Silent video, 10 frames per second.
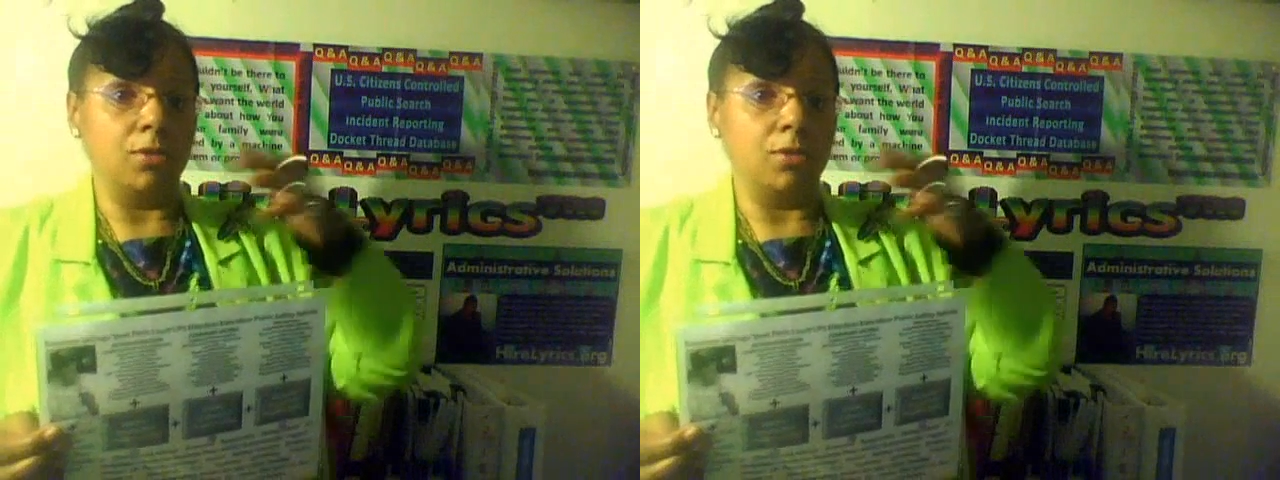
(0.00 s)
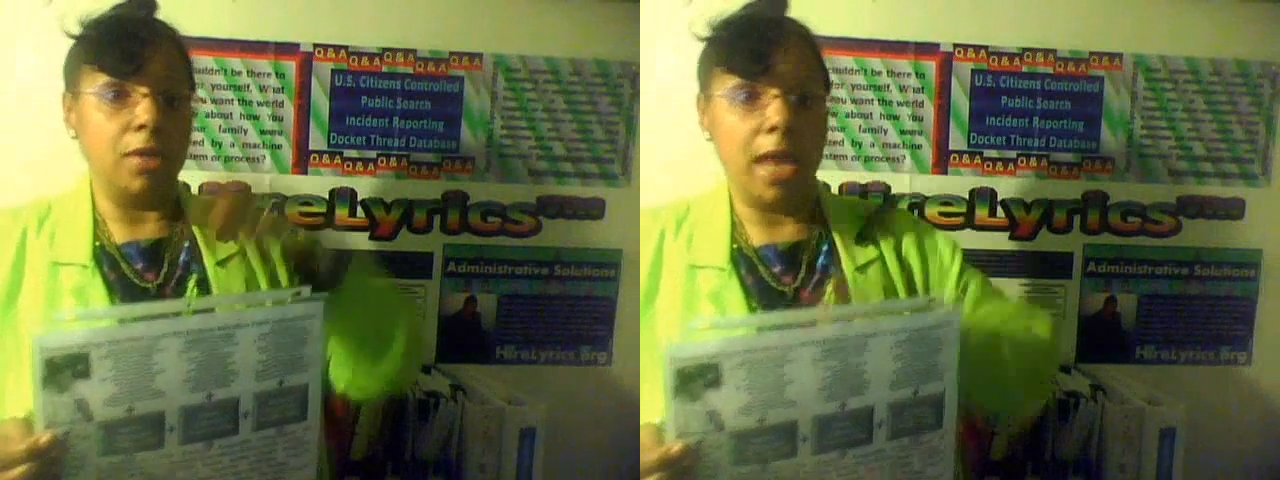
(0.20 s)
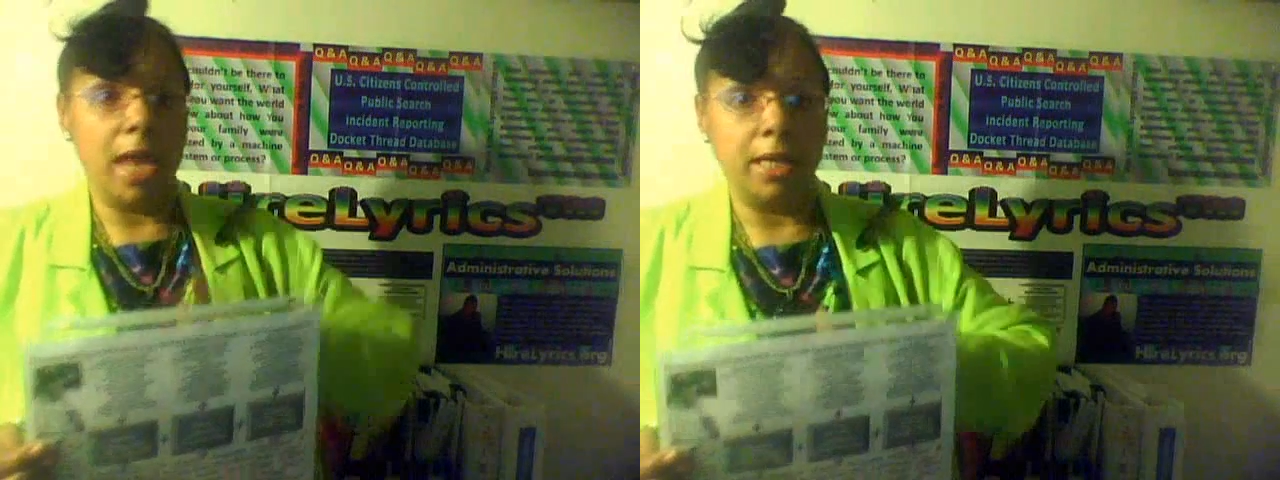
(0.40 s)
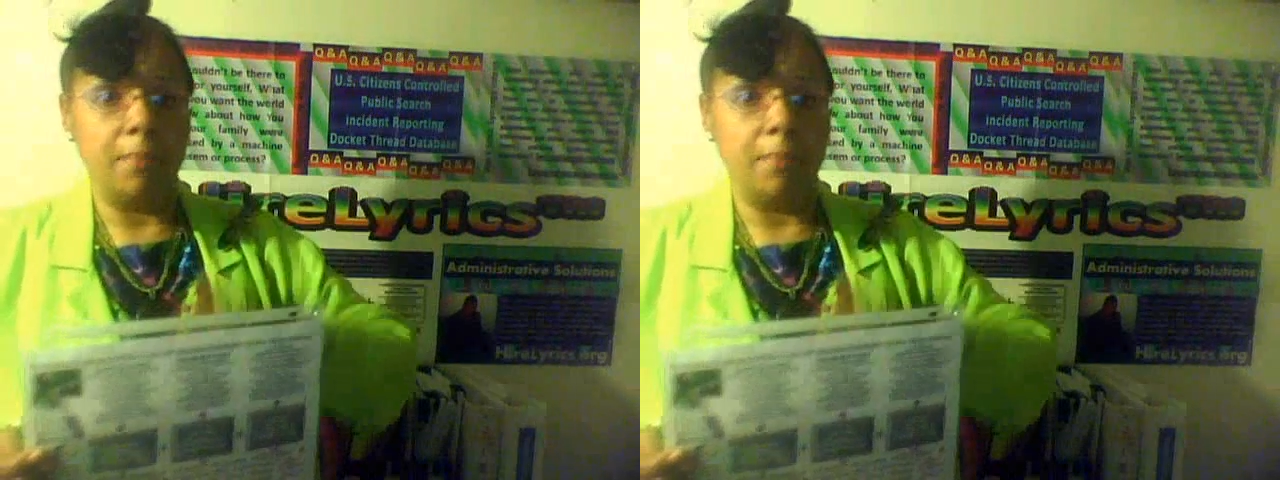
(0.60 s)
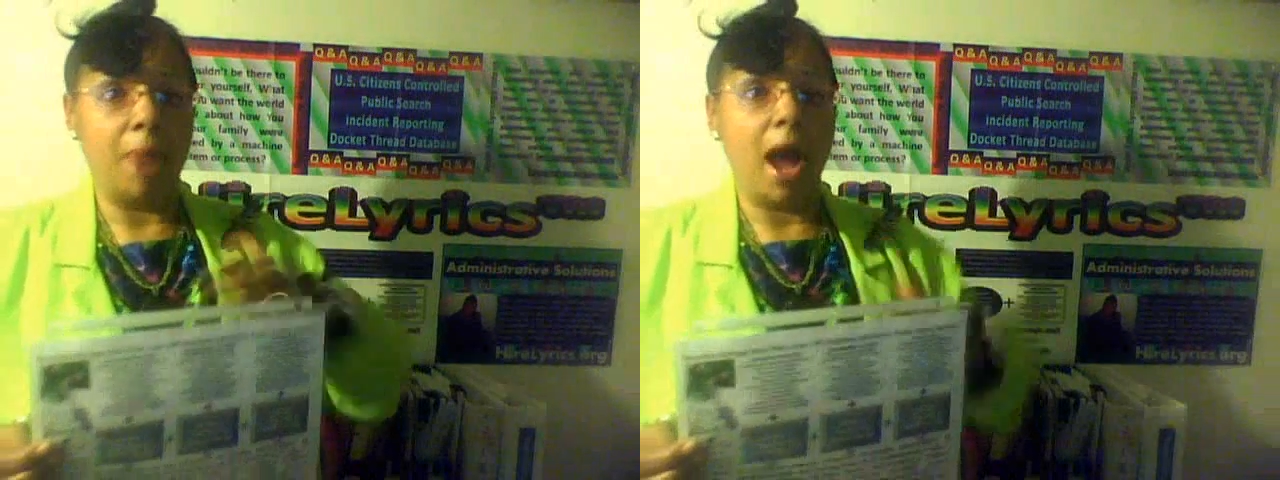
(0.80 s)
created
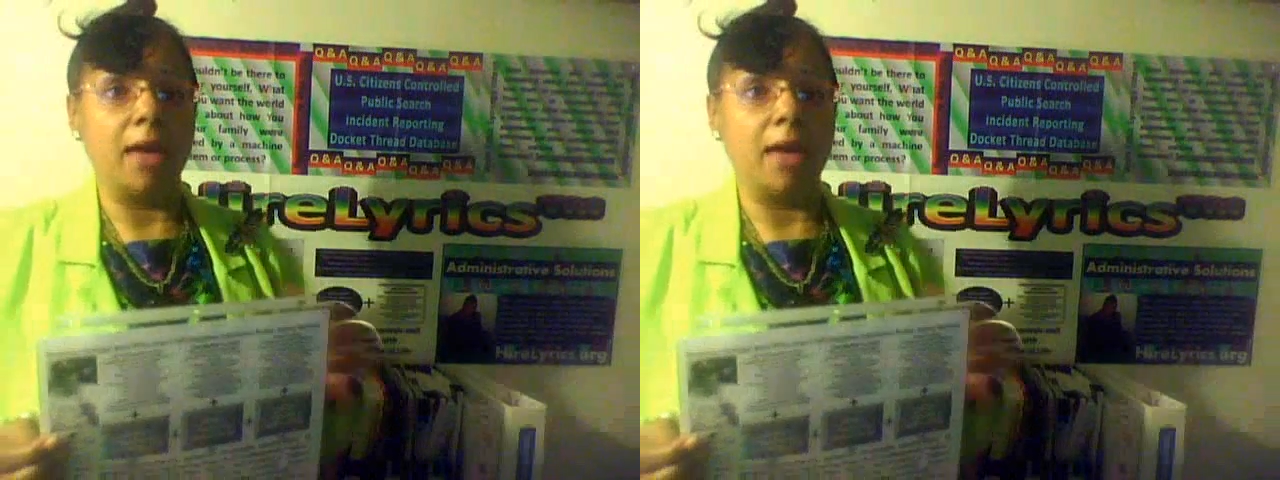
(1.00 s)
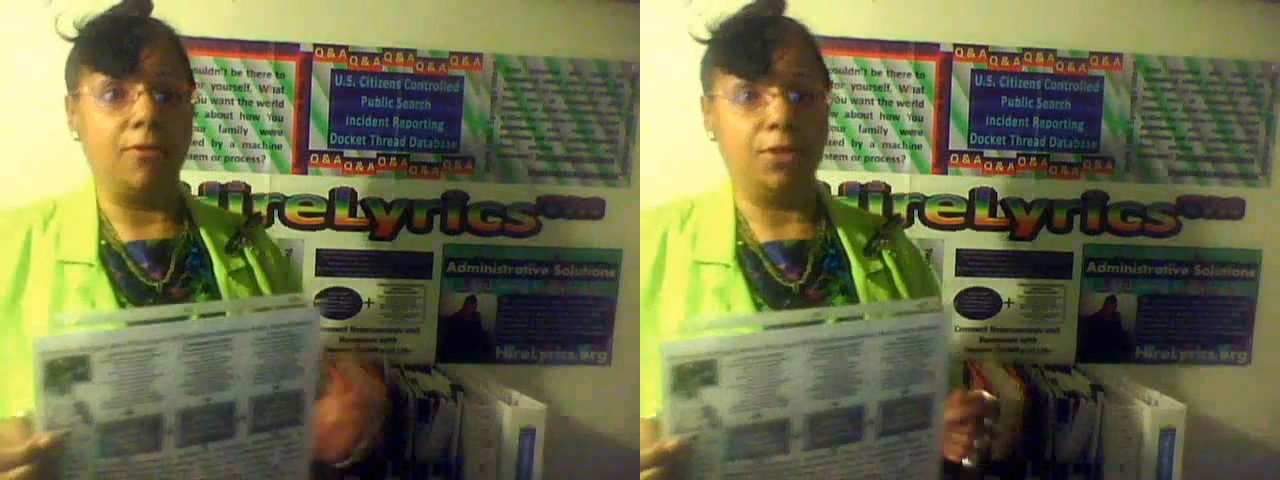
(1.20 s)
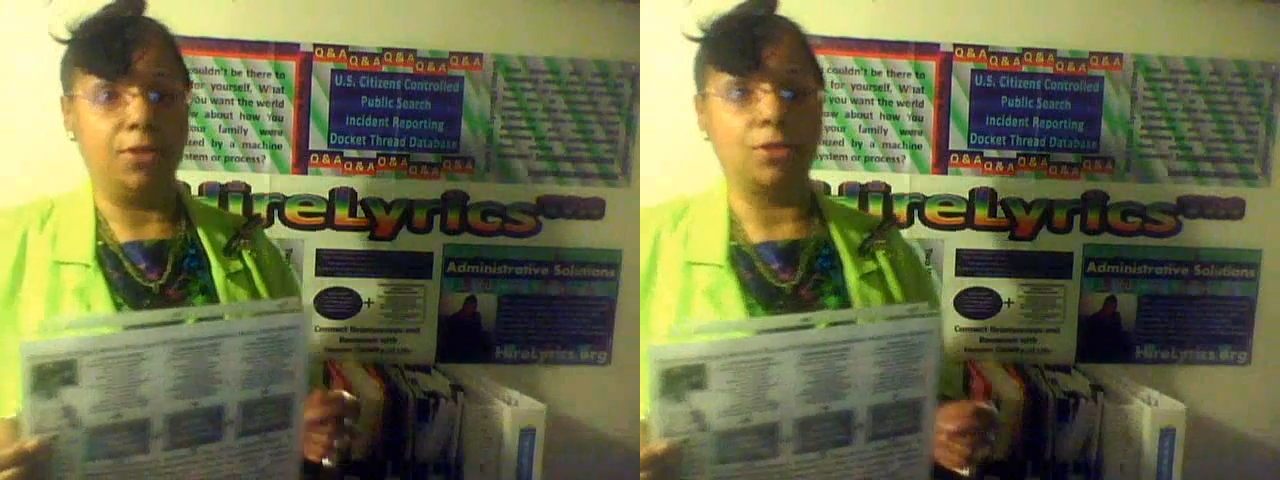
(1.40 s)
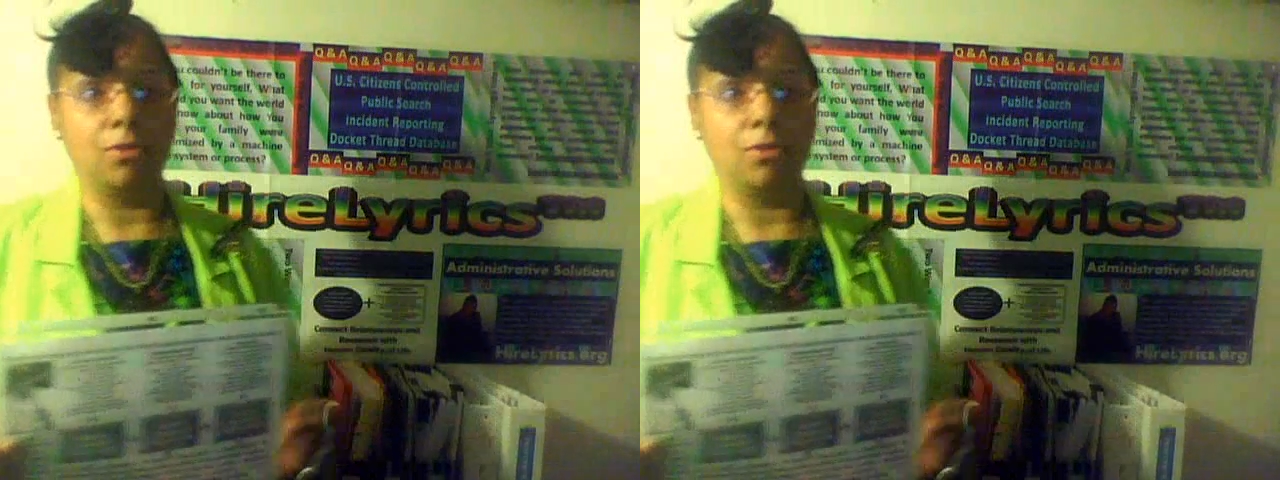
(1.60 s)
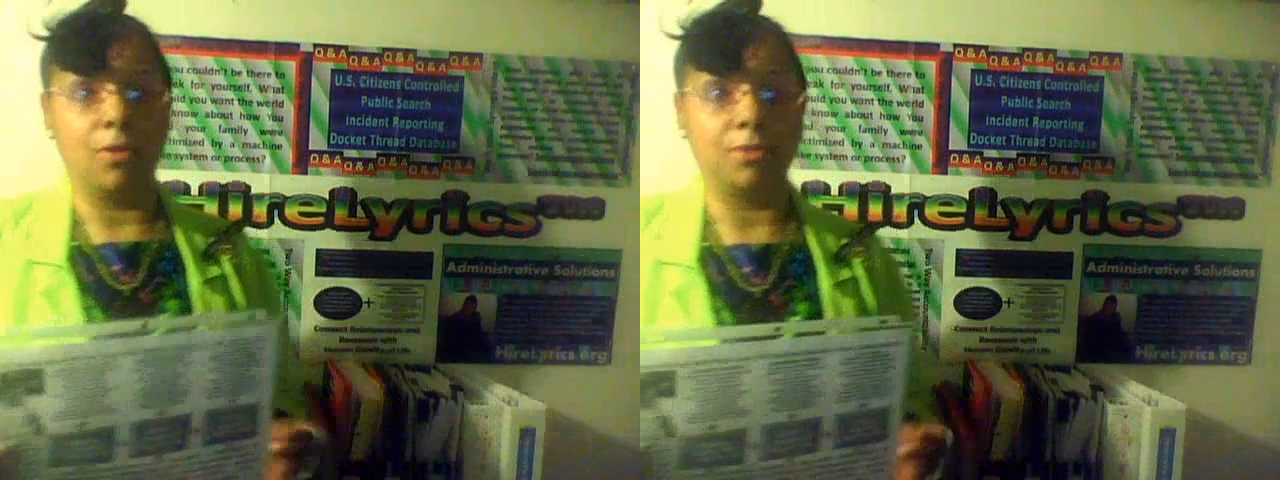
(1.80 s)
by official
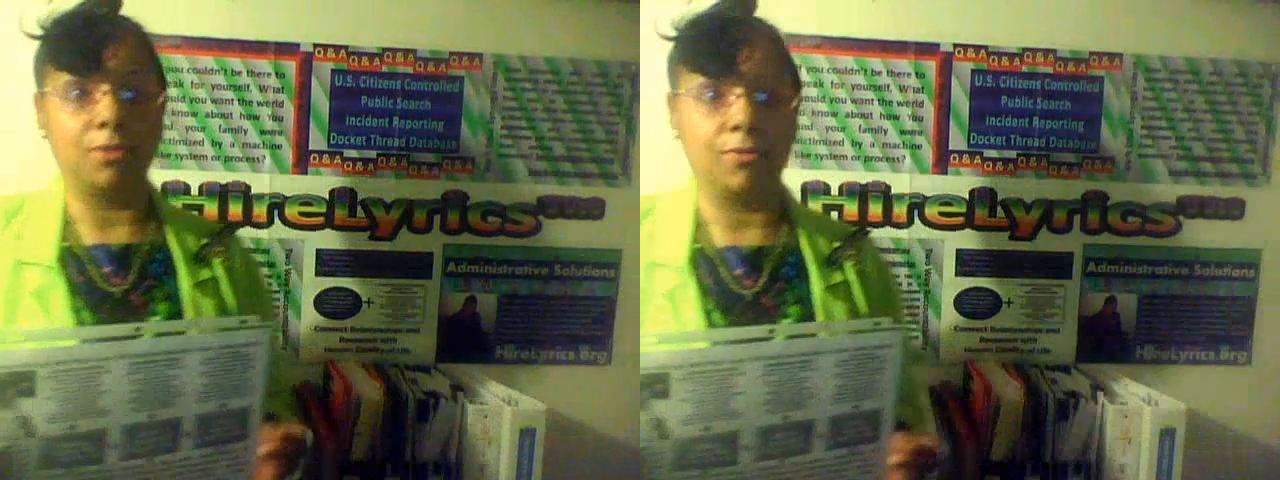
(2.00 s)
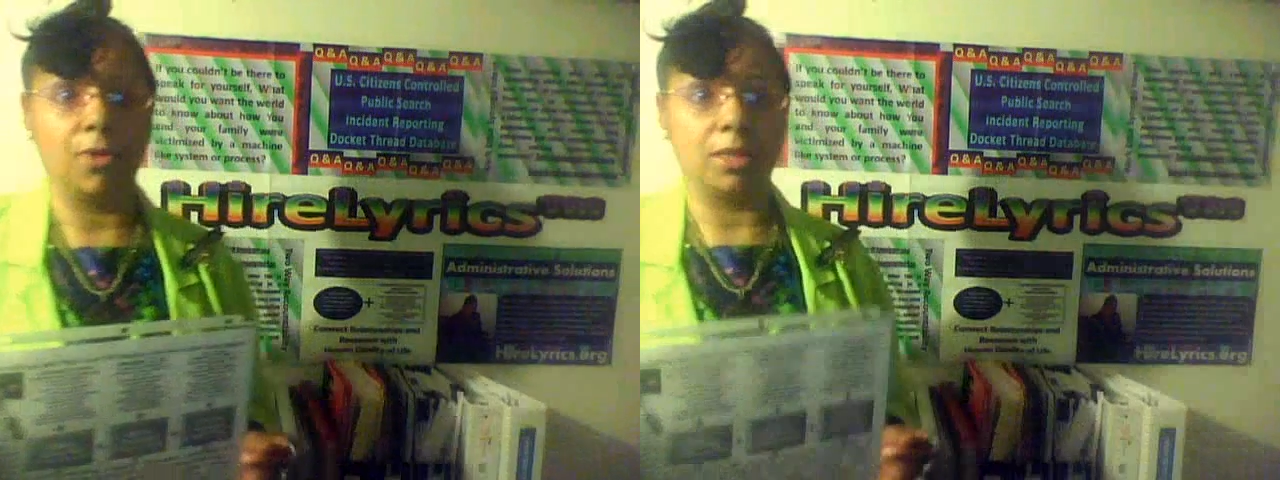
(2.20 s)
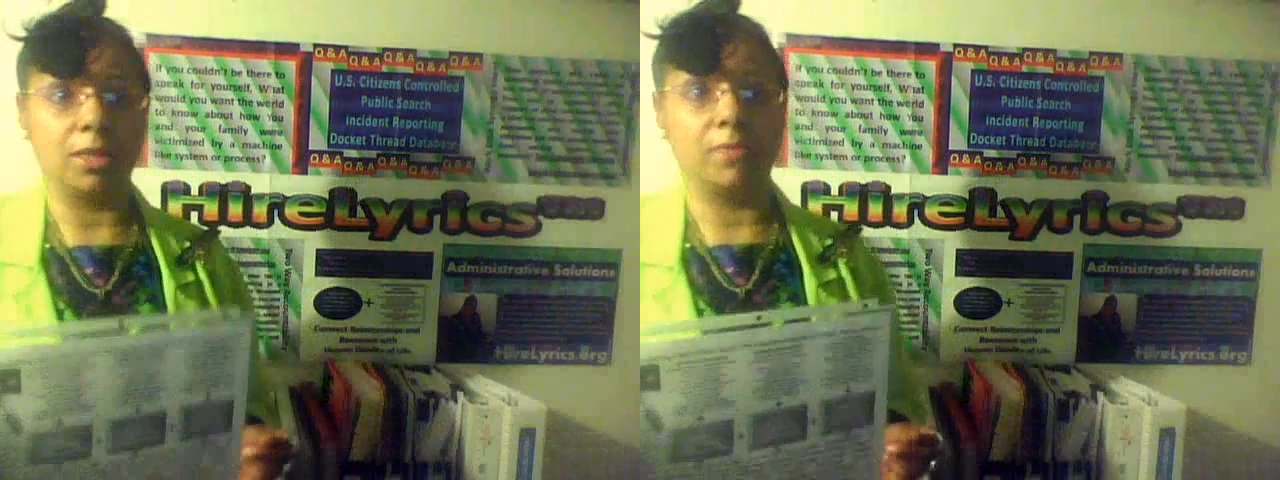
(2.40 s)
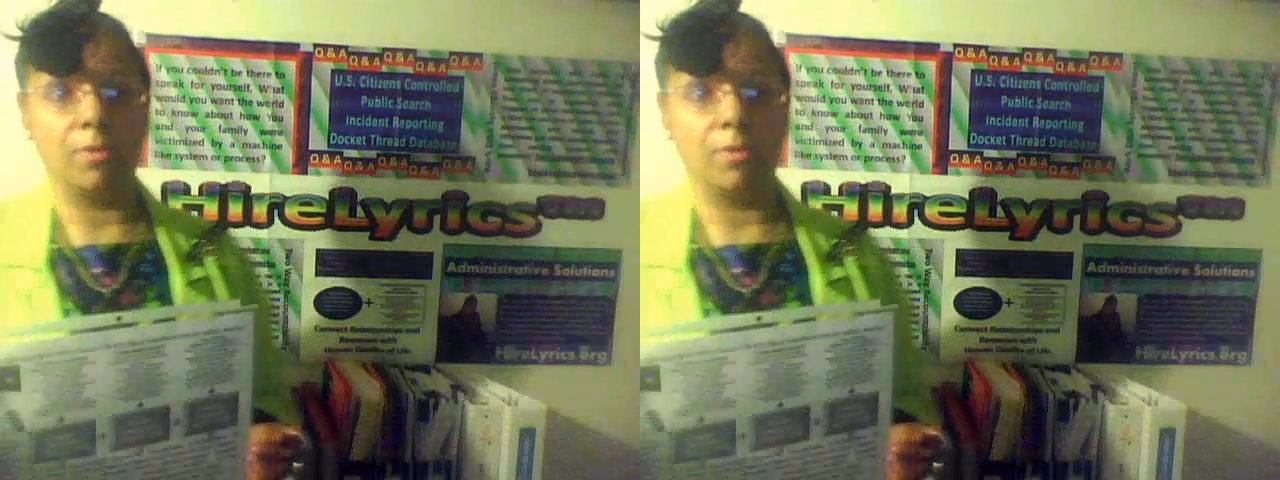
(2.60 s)
corruption, fraud, civil